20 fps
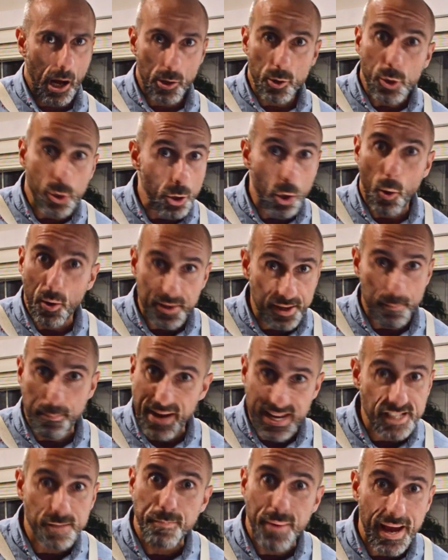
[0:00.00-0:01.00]
you know what the
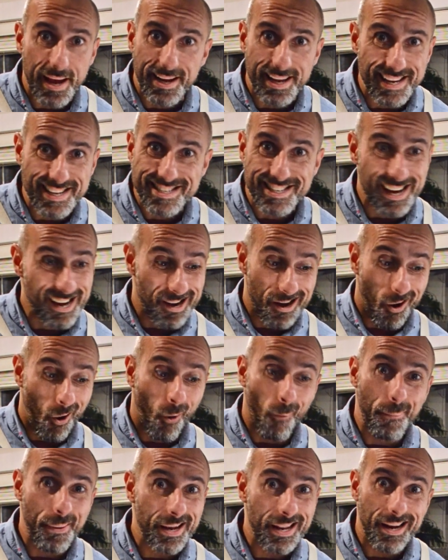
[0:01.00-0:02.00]
best bet is?
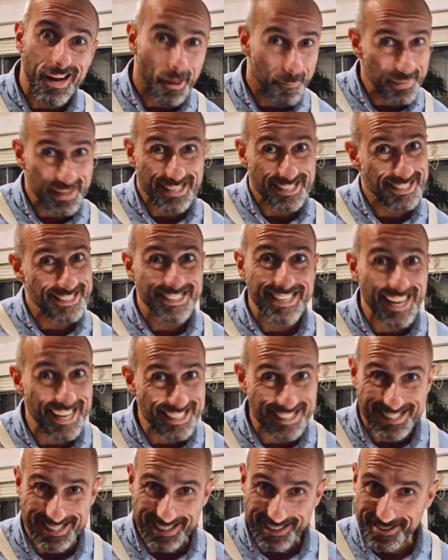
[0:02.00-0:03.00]
Open it up and
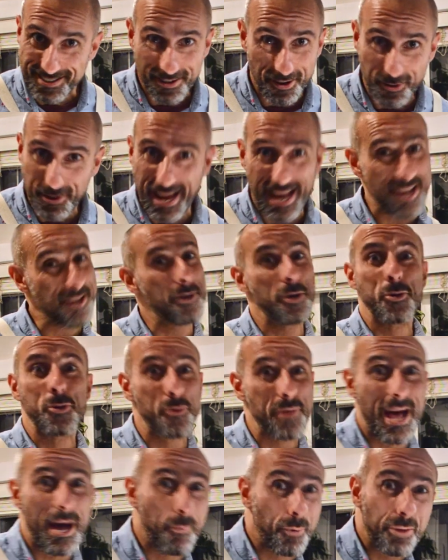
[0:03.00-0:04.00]
taste it, okay? You
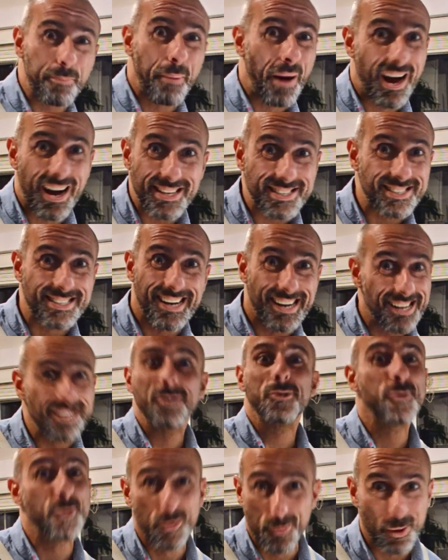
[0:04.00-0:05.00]
do that with
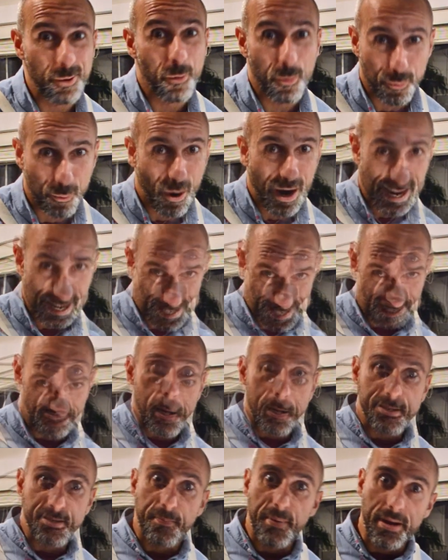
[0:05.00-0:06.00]
pasta, do it with rice.
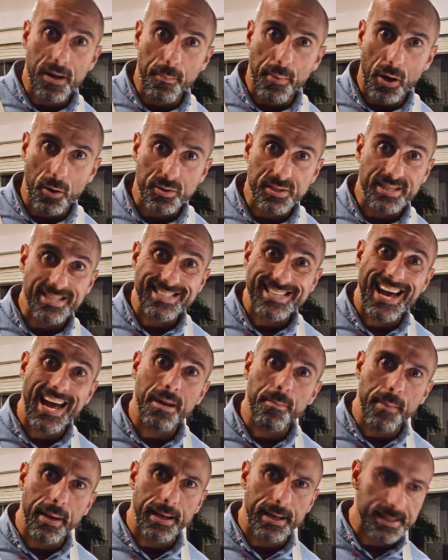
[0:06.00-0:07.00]
It's been about
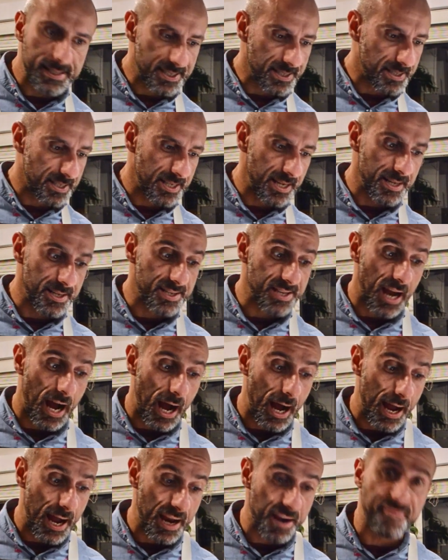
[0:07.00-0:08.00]
10 minutes since
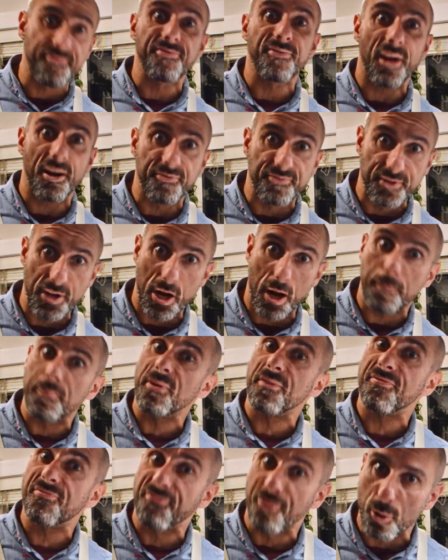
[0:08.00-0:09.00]
I fluffed it up the
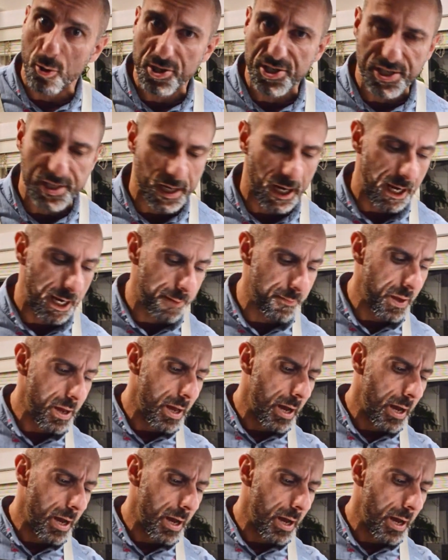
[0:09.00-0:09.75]
first time.